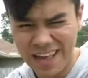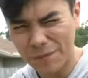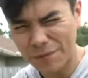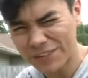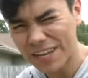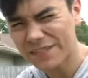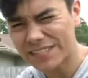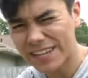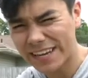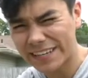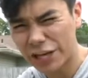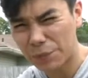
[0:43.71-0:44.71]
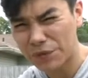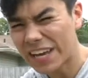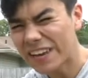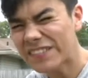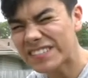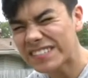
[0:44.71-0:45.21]
But they've decided to help me.
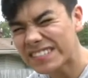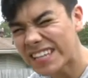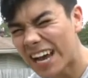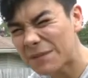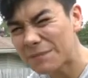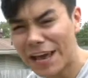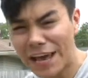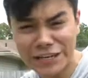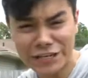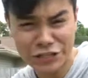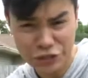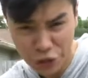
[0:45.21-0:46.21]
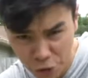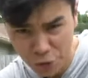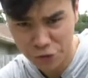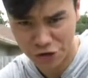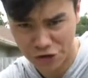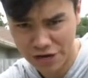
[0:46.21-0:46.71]
They've just assigned me a
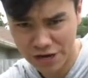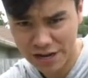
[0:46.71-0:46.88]
tutor.